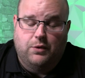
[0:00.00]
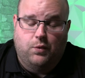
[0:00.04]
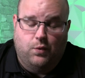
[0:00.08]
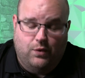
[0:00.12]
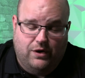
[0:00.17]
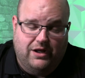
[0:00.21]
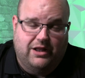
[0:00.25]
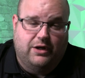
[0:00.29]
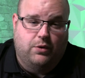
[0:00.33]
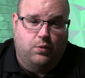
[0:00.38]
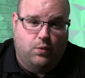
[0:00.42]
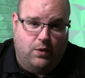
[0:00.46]

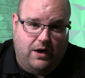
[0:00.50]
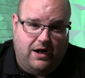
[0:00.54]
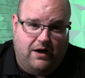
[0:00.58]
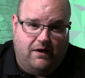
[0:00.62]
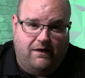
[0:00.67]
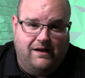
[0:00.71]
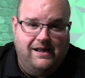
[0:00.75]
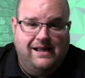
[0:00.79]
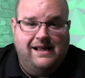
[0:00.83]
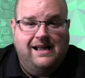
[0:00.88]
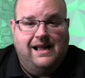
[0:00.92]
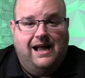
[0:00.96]
really
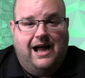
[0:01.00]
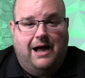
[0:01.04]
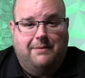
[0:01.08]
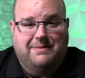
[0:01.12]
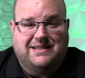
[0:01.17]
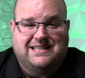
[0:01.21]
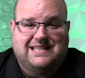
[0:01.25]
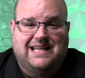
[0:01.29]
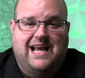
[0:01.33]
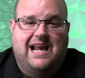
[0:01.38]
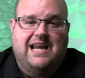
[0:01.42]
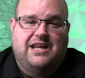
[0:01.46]
well. I'm
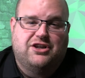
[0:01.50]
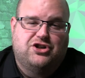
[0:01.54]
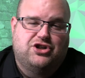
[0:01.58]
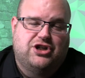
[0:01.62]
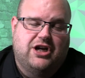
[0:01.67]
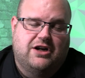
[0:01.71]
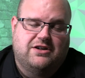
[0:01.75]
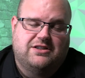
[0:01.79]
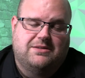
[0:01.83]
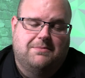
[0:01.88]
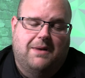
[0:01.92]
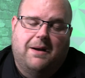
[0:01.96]
excited to
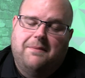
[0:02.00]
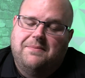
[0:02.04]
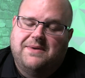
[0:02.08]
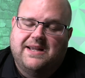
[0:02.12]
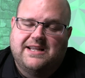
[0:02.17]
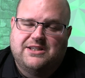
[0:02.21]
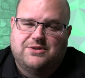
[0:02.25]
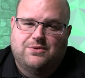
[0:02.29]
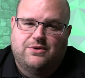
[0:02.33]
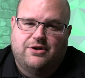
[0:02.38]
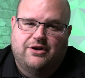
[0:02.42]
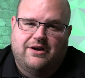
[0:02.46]
share some
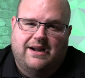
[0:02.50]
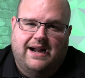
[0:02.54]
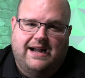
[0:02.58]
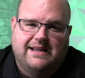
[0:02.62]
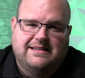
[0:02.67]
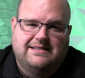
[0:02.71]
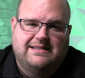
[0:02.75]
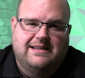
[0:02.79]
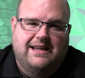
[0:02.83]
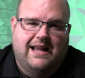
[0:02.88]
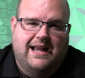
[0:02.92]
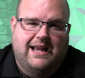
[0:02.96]
updates with you
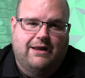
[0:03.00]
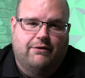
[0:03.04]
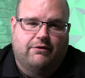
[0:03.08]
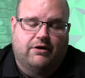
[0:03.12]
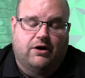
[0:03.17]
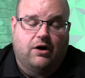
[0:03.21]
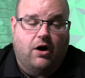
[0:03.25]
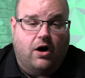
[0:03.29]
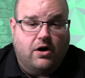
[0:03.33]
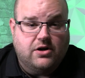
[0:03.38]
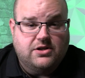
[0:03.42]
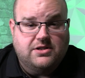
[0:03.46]
guys today in
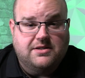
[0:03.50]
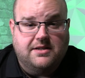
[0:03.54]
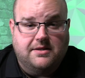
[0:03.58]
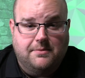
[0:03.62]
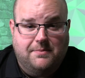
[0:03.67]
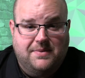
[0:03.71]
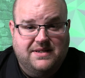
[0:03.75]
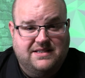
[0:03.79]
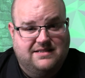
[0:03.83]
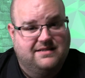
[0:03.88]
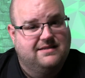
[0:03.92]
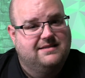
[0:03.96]
regards to the
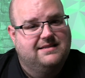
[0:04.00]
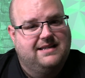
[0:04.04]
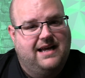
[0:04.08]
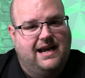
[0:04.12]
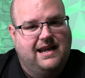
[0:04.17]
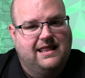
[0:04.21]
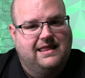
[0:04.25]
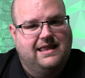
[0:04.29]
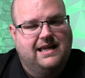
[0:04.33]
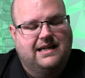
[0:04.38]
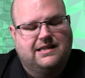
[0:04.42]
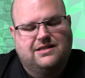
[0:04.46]
business side
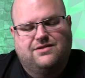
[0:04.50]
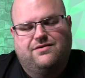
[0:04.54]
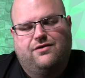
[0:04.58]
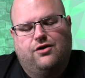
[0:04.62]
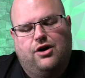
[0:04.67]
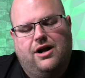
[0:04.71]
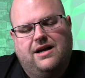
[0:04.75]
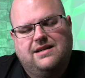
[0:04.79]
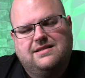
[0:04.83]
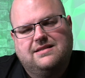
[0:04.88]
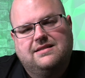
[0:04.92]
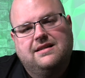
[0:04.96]
of things
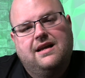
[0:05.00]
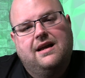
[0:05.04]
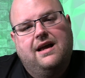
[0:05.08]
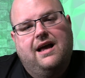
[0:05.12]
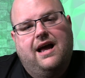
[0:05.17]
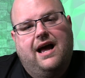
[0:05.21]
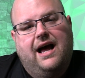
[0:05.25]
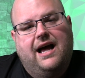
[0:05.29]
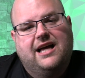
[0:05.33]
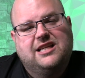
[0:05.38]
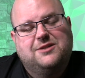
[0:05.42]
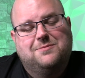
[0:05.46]
for us,
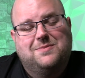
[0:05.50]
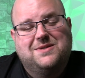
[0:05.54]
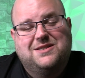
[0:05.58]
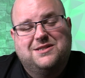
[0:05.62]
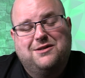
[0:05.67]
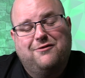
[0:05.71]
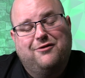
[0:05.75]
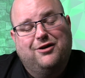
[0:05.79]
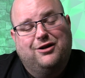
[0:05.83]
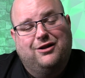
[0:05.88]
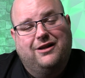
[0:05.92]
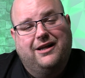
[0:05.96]

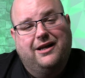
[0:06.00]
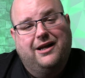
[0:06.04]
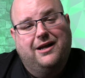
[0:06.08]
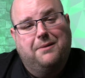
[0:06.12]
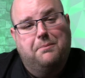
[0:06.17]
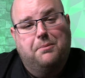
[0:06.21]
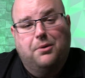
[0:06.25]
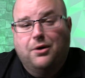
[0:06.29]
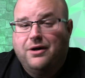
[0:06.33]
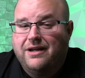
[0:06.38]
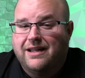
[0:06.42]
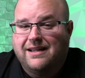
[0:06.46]
specifically
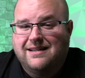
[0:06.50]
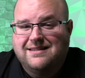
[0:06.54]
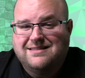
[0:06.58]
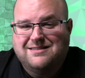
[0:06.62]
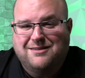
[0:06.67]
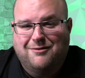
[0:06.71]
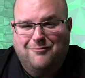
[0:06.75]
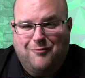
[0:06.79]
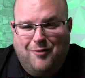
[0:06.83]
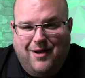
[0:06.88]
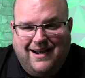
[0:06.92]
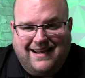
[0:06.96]
bookings
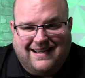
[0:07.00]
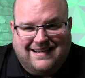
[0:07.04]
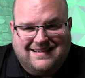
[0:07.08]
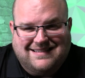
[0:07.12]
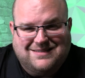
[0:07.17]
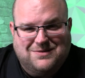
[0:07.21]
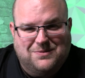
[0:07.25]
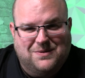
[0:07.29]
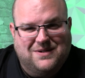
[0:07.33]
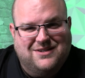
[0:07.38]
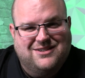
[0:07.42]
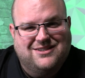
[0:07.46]
of
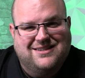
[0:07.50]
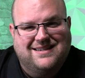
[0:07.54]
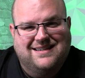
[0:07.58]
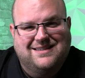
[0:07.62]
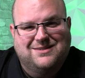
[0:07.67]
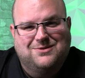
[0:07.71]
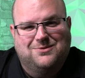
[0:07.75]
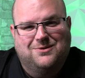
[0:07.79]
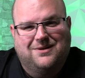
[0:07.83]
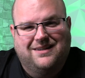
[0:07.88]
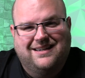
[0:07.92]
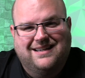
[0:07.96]
weddings, which
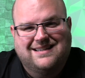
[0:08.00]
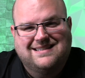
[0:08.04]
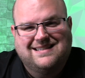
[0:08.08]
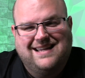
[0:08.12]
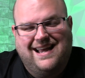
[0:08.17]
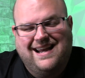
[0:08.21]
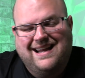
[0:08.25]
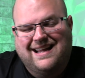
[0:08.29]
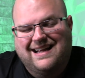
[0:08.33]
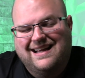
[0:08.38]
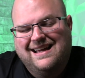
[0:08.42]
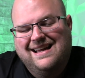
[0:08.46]
is really
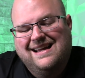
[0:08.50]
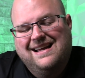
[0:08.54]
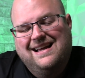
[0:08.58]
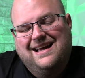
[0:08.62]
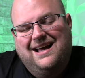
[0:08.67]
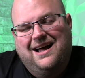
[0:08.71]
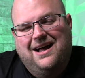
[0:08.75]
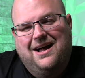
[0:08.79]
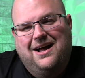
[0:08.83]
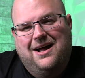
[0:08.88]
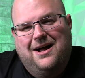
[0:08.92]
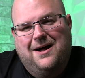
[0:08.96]
exciting.
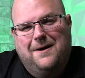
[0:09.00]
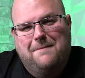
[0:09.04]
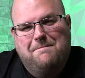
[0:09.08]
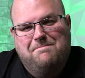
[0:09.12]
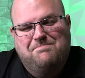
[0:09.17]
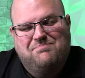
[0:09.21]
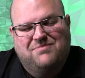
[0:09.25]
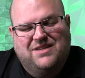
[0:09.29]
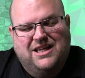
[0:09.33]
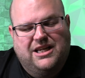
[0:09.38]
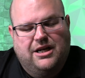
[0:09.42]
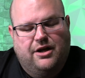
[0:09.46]

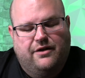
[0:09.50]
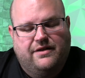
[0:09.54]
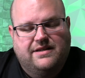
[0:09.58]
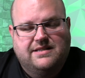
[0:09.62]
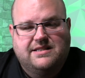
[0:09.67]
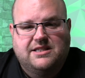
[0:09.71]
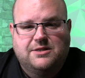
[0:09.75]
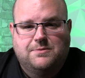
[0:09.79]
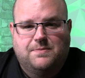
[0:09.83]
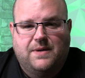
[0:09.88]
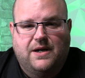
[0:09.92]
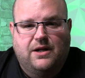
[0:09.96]
You know,
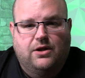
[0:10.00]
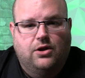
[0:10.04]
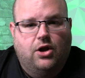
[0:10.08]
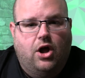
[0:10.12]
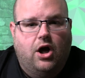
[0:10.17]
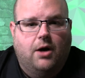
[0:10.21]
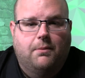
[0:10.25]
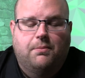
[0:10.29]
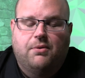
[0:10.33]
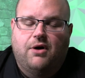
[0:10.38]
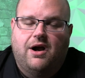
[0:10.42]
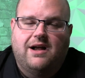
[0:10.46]
this has been a
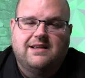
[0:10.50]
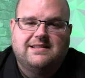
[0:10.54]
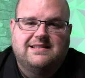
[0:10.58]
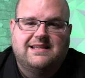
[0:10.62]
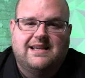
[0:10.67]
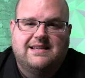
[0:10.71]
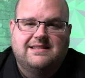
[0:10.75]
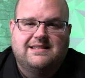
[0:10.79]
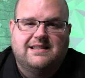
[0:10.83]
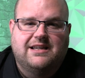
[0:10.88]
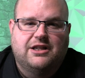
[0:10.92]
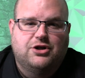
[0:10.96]
long
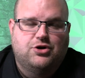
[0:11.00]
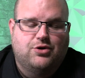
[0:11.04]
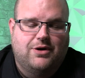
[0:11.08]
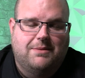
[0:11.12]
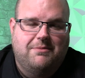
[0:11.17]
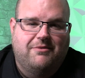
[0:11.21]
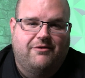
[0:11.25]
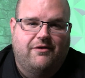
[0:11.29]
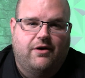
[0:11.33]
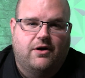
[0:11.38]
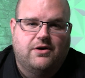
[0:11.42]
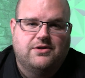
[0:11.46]
process and a
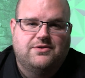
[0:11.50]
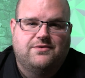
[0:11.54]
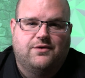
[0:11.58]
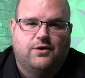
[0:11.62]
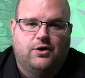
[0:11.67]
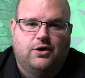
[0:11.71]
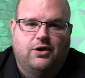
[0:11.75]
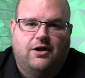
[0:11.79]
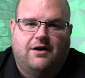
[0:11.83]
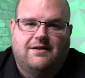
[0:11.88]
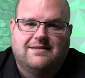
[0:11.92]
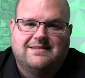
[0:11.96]
dream of ours for
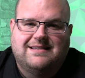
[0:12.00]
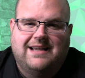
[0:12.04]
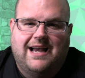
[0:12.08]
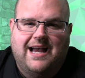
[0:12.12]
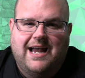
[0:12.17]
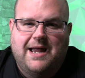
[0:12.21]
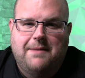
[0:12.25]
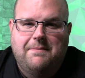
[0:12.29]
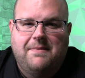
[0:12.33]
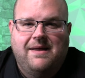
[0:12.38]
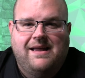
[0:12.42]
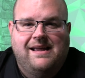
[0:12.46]
a long
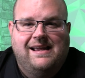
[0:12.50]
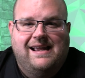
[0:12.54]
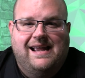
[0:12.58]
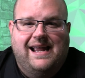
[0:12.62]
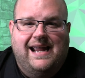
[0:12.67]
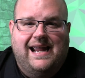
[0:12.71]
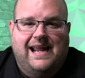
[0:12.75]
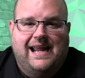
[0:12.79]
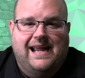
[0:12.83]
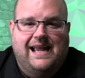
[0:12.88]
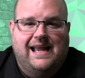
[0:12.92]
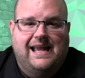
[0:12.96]
time,
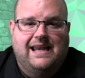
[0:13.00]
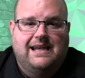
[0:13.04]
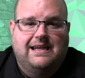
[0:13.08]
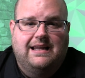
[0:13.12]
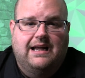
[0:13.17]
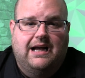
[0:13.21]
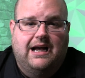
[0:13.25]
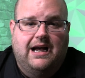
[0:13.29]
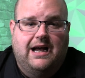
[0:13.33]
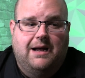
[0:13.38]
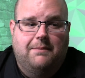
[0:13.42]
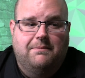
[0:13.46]
and
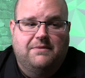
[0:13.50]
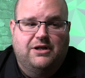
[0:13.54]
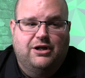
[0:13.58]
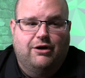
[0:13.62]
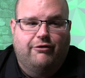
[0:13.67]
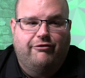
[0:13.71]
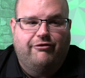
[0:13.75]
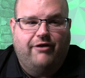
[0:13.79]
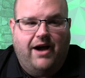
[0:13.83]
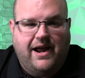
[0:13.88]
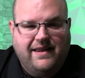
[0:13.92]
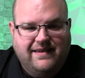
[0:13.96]
you know,
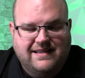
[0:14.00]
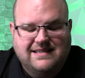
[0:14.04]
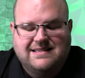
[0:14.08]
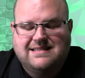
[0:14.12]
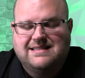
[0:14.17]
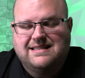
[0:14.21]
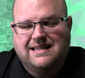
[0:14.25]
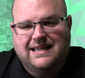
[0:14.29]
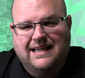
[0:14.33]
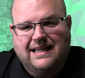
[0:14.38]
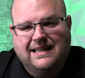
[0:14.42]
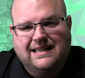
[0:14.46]
finally
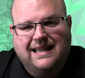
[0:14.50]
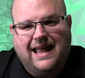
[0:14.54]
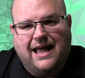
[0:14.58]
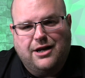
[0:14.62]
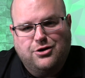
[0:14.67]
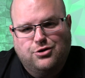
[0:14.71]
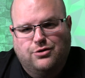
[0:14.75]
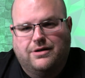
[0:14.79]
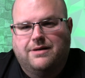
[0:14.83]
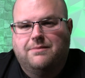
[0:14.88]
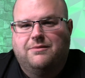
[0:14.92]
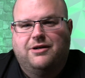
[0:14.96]
seeing
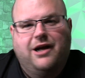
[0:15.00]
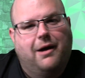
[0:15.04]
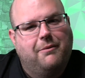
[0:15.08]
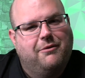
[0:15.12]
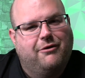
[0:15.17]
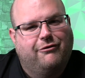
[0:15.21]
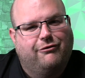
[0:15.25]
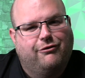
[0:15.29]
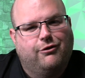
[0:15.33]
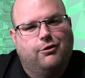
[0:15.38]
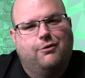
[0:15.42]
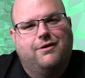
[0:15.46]
that dream come
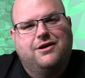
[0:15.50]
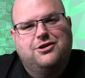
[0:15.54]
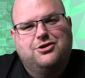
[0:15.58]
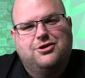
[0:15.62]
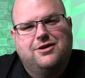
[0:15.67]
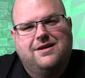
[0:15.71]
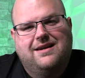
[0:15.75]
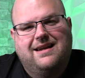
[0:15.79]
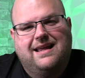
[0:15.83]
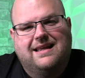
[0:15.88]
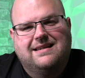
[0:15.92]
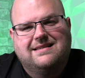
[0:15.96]
to
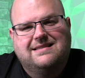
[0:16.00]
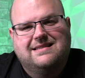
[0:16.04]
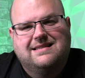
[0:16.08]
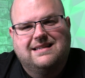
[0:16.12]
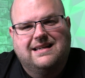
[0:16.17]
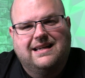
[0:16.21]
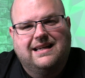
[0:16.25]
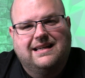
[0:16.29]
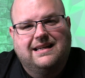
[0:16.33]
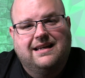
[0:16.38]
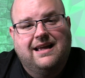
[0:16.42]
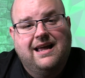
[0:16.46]
fruition and
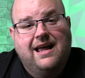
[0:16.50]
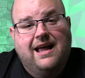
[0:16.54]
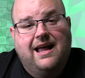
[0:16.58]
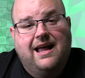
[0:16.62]
seeing